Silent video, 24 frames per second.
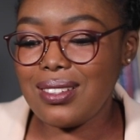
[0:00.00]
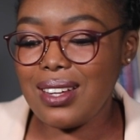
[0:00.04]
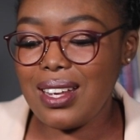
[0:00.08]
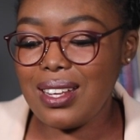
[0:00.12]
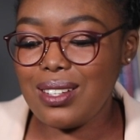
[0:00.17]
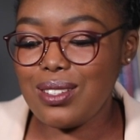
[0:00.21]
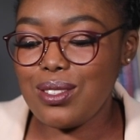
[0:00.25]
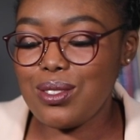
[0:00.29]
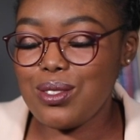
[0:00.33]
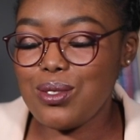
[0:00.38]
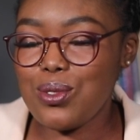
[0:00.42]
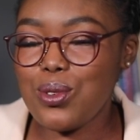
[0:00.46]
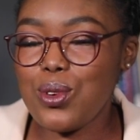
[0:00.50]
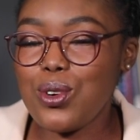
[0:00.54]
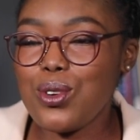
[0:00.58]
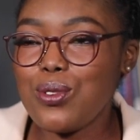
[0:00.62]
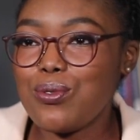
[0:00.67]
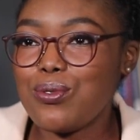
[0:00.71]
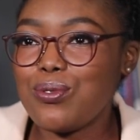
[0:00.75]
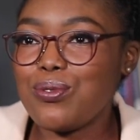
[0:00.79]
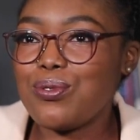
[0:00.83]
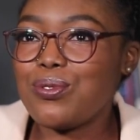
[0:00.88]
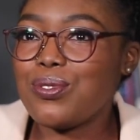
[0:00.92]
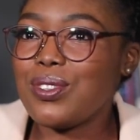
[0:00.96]
it sort
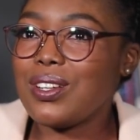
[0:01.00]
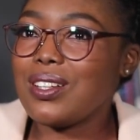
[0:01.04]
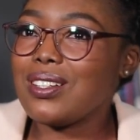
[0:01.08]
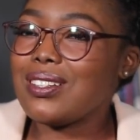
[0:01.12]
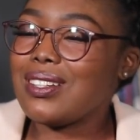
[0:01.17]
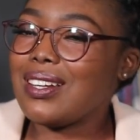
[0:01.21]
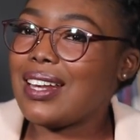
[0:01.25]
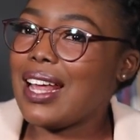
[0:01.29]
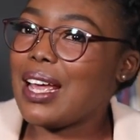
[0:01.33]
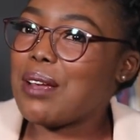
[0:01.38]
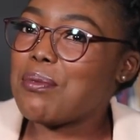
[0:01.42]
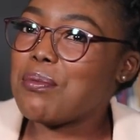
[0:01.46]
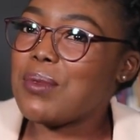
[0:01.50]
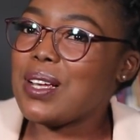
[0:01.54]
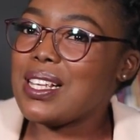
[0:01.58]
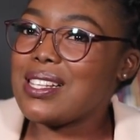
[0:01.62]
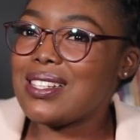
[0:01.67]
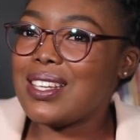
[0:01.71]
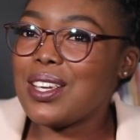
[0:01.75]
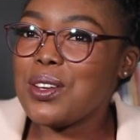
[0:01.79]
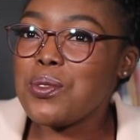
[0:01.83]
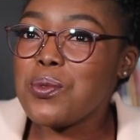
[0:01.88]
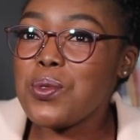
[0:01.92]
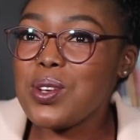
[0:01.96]
of felt like my
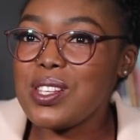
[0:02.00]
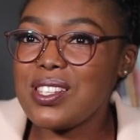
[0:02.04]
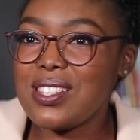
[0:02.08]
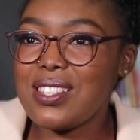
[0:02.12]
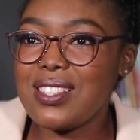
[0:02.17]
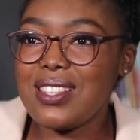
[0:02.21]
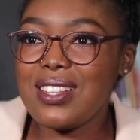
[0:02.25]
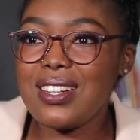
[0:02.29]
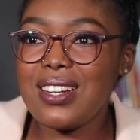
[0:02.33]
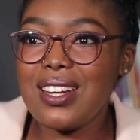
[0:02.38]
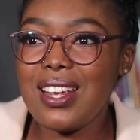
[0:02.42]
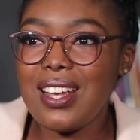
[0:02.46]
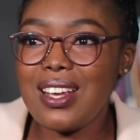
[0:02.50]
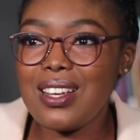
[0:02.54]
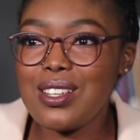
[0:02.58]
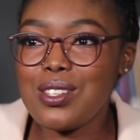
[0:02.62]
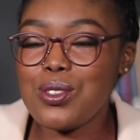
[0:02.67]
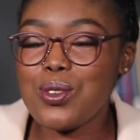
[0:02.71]
skin was thinning.